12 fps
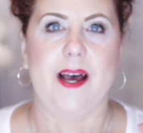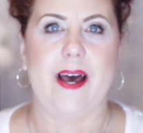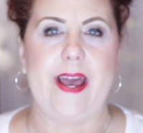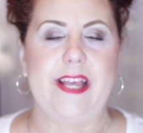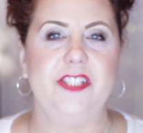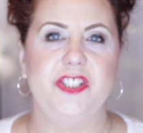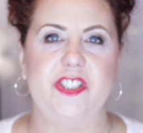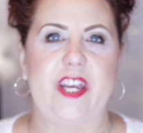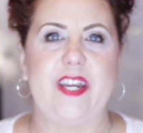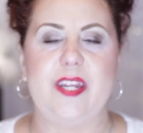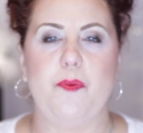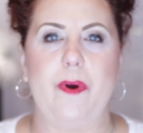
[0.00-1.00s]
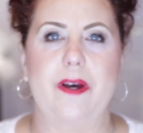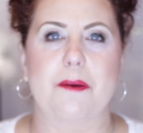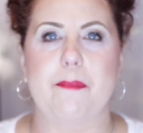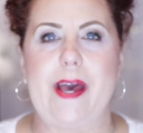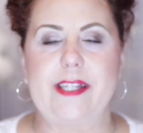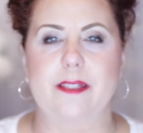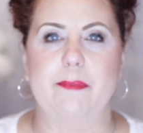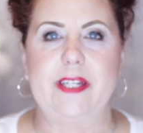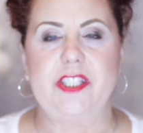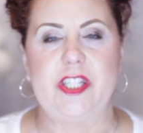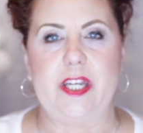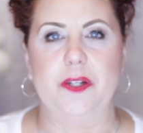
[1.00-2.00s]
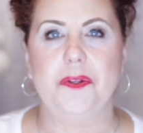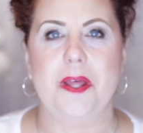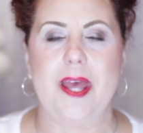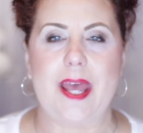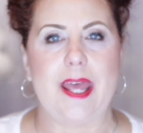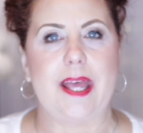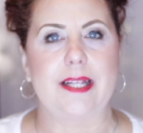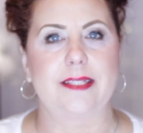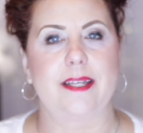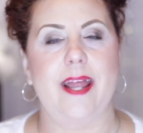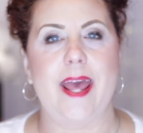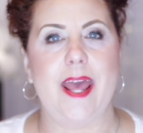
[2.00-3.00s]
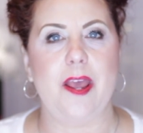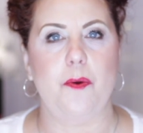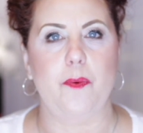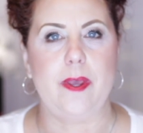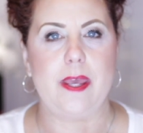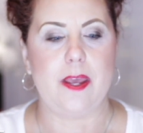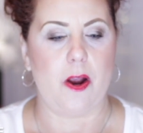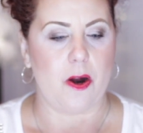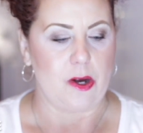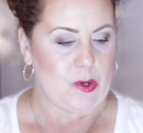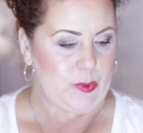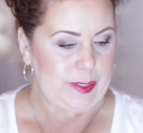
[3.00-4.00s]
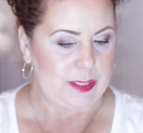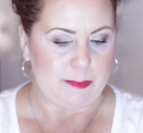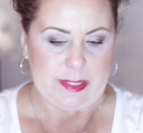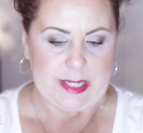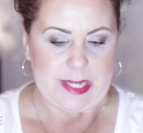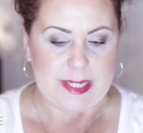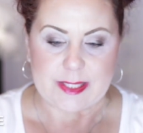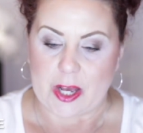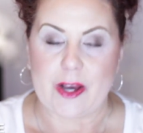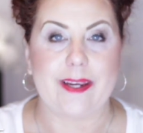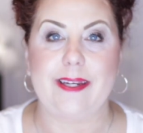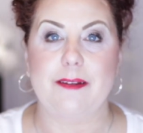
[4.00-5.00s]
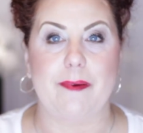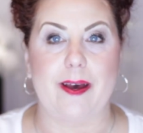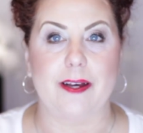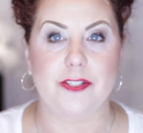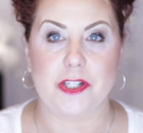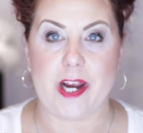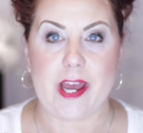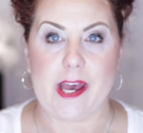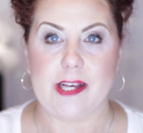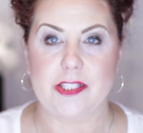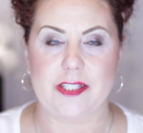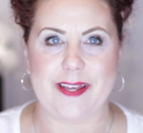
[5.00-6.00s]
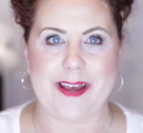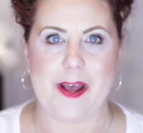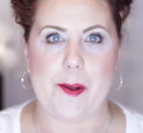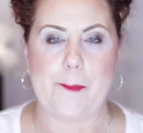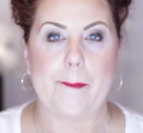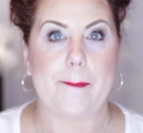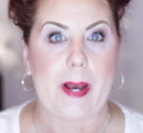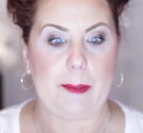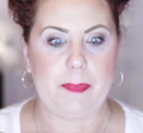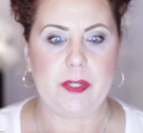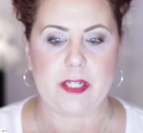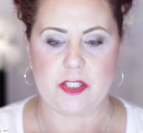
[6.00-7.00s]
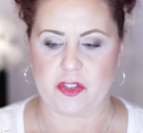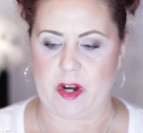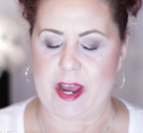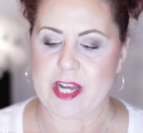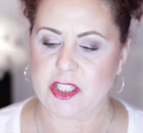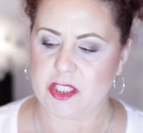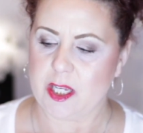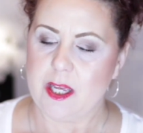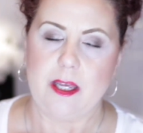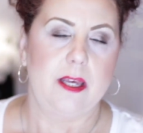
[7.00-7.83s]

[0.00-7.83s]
Hi, it's Janie. Welcome back to my channel. And today we are going to be talking about trash, um, my beauty trash.